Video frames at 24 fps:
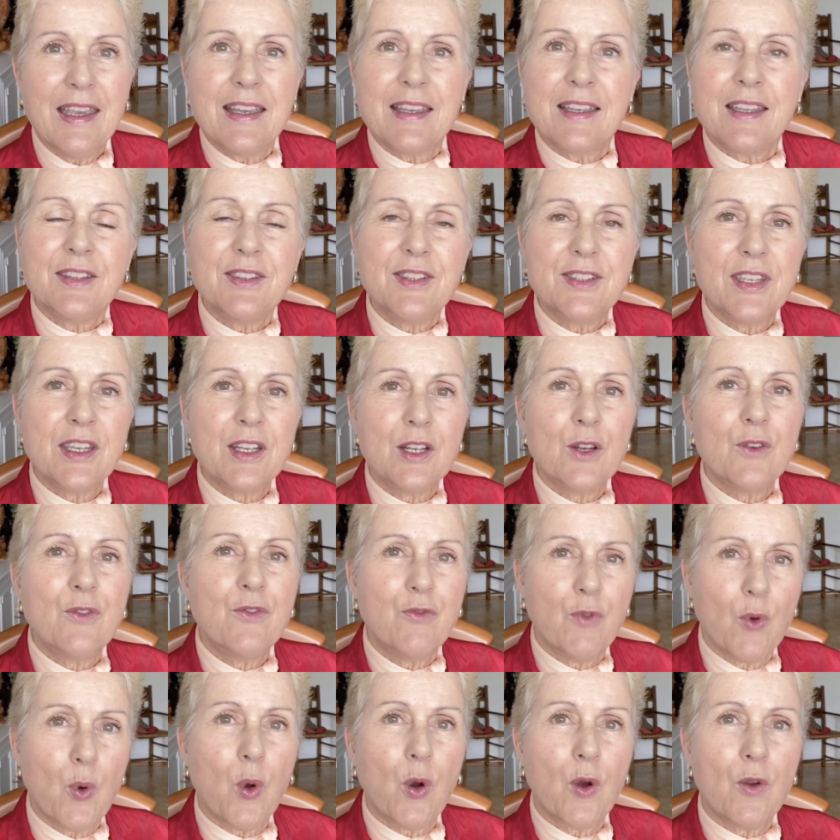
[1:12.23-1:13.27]
Consider
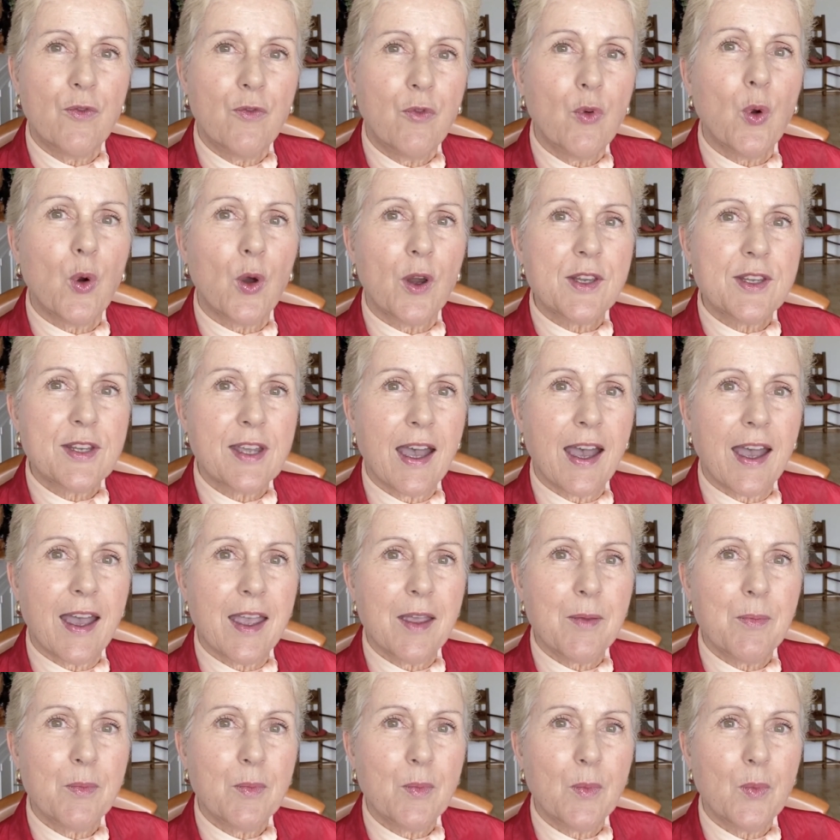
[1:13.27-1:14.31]
4/4
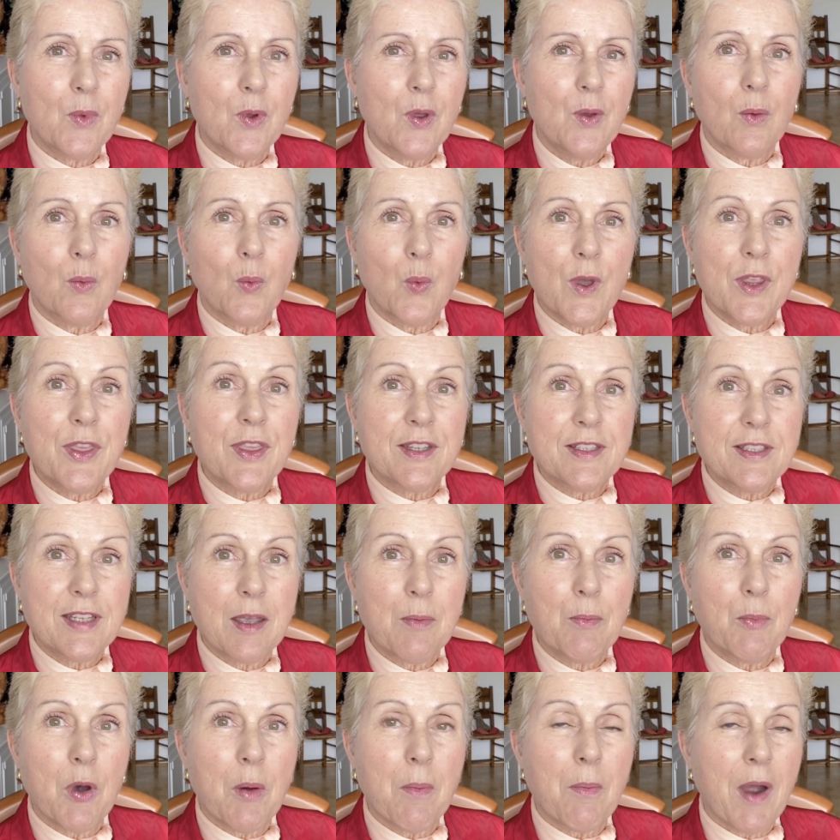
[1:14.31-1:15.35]
time with a
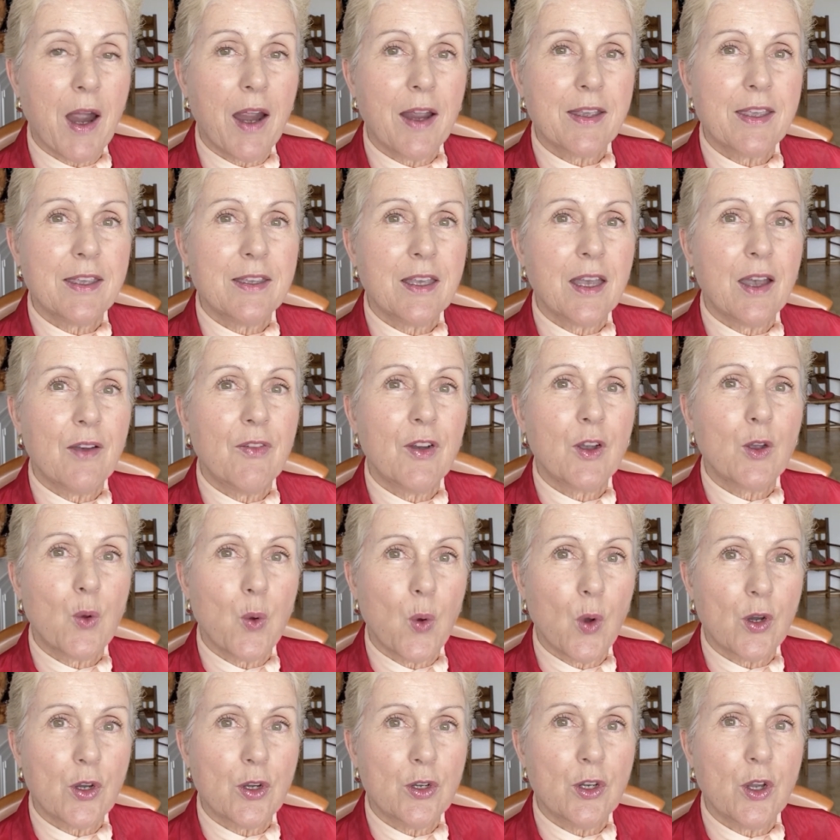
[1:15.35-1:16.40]
tempo marking of a
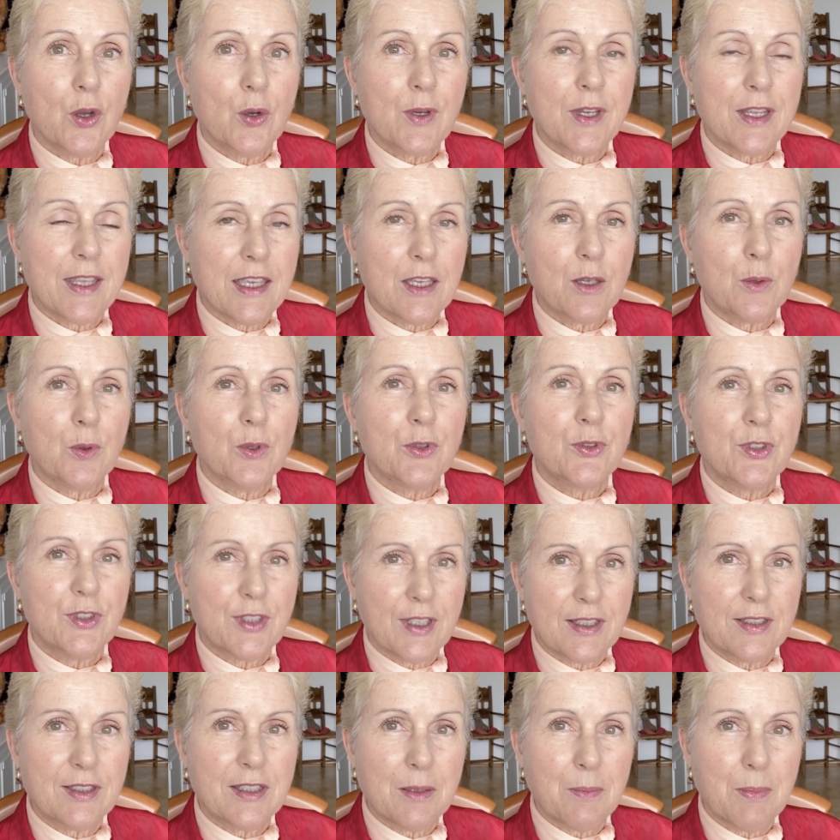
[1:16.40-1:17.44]
quarter note equals
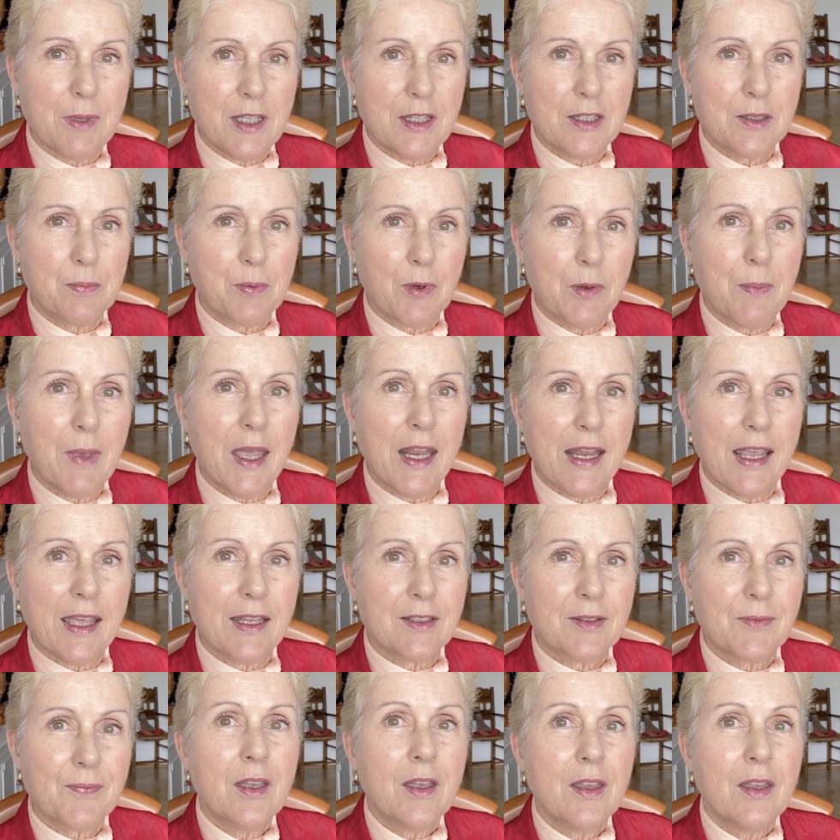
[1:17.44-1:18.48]
60 beats per minute.
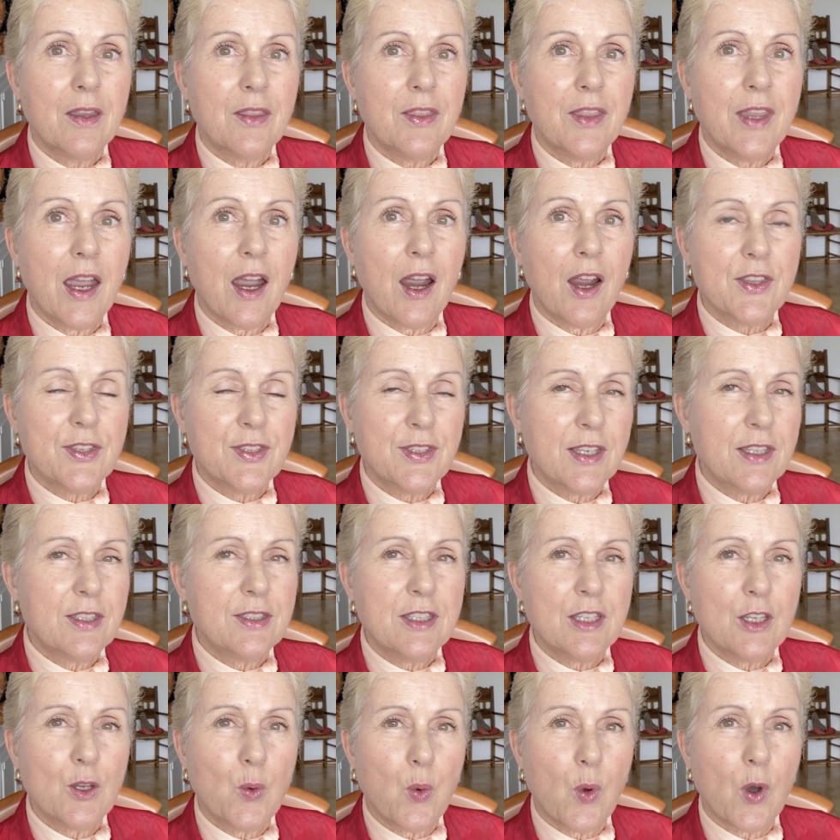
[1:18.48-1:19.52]
There are
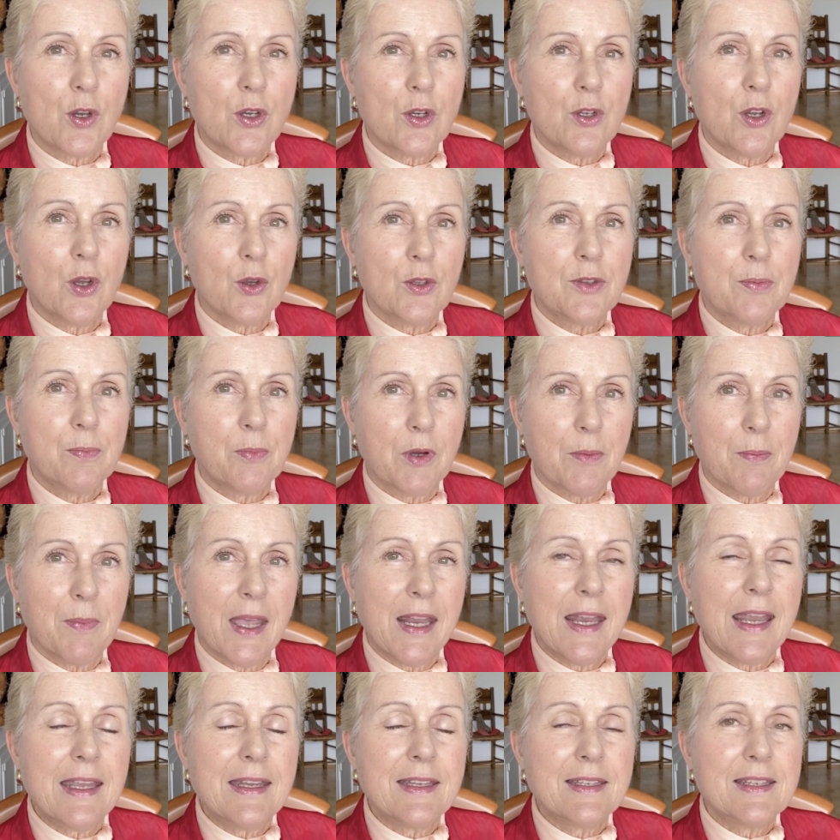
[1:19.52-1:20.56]
60 quarter notes per
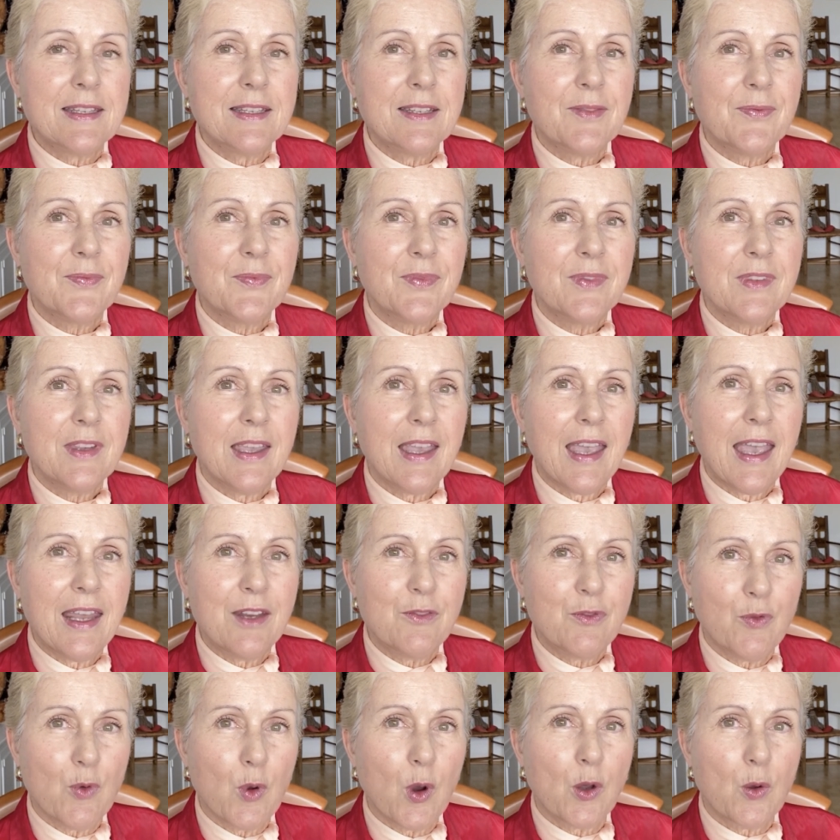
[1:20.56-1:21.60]
minute
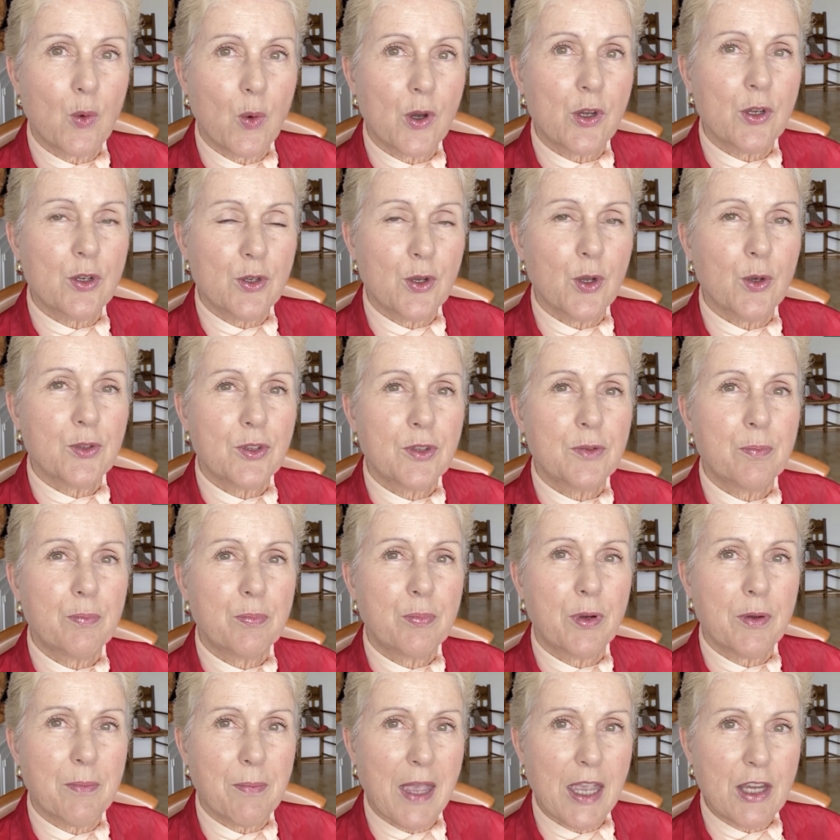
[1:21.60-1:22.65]
and 4 quarter notes
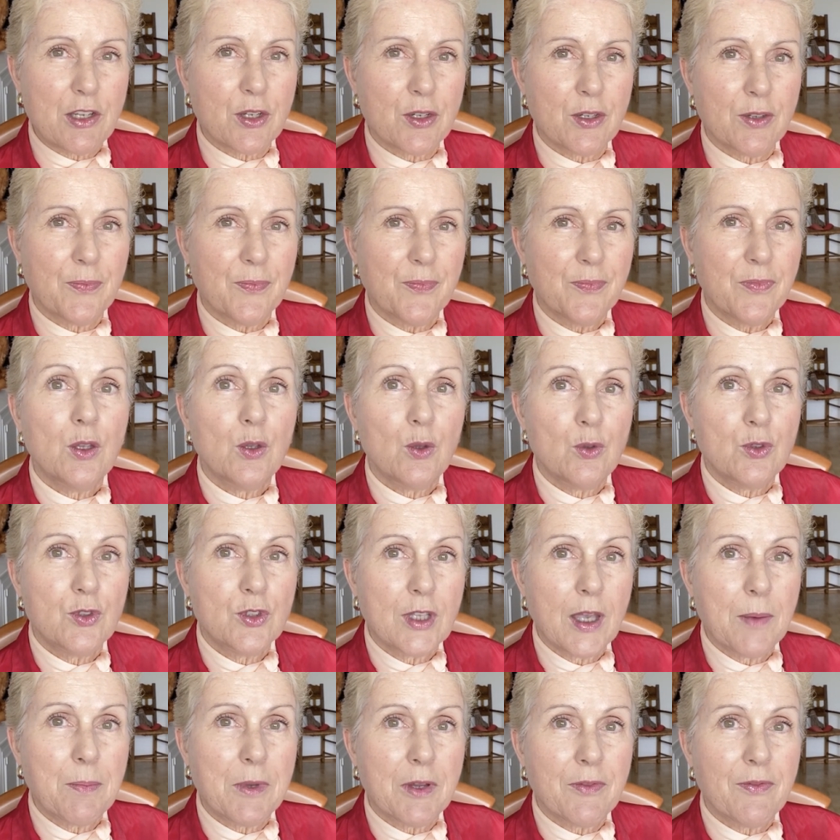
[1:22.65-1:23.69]
per measure. You
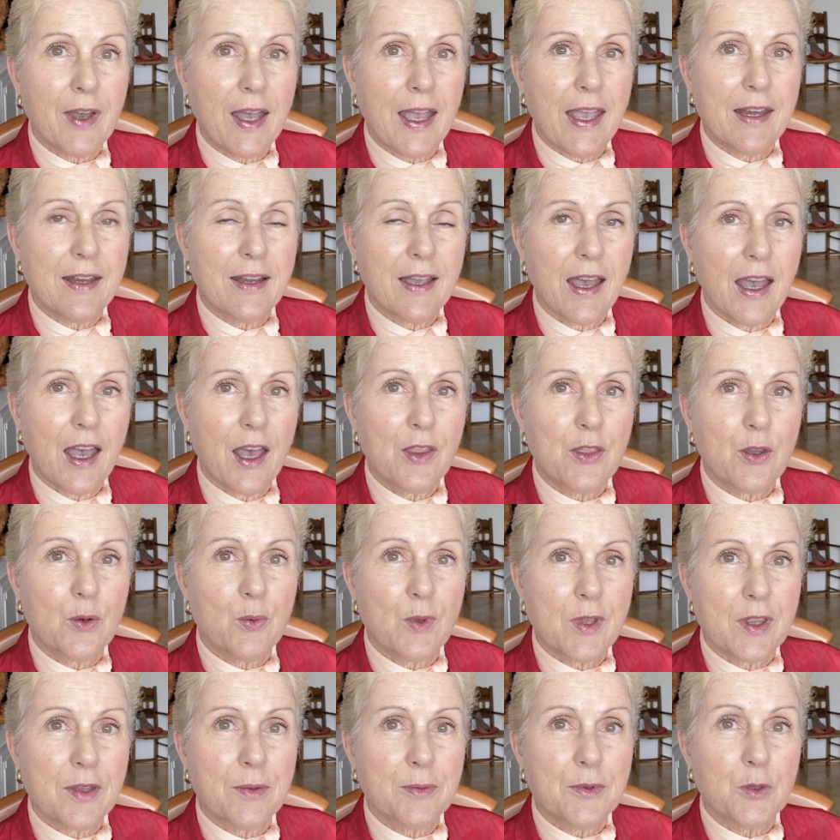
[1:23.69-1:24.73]
subdivide other
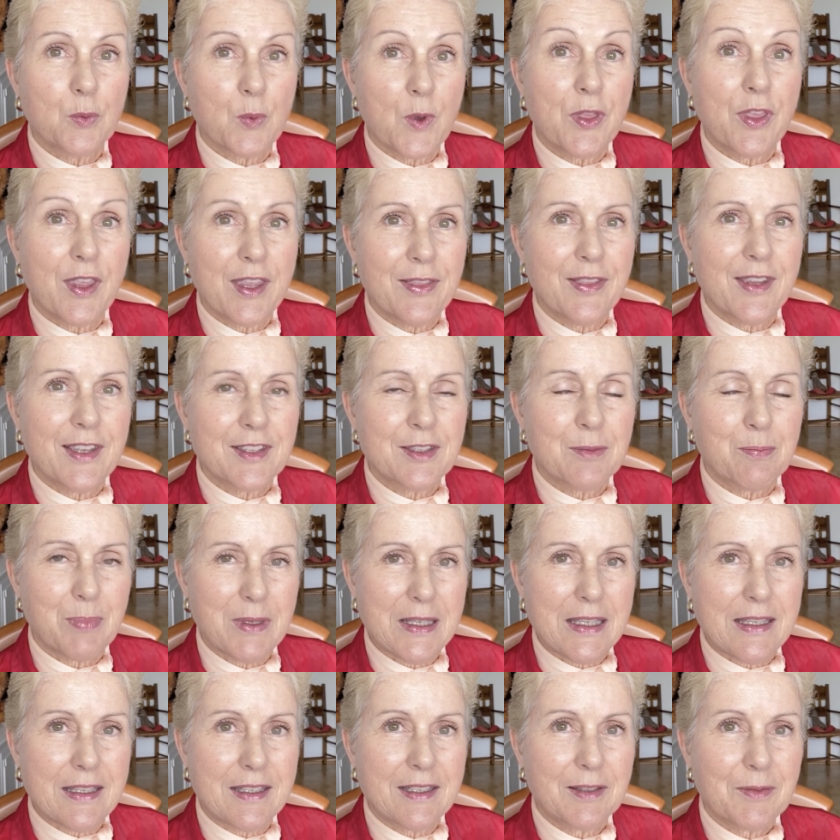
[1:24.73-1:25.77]
rhythms within this
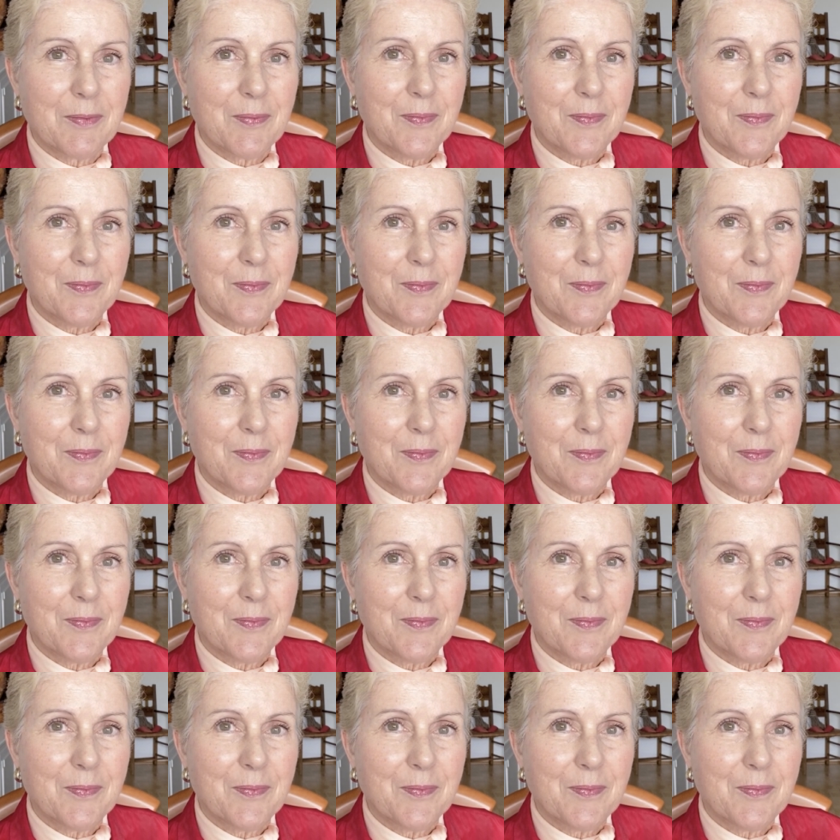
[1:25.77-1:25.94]
beat.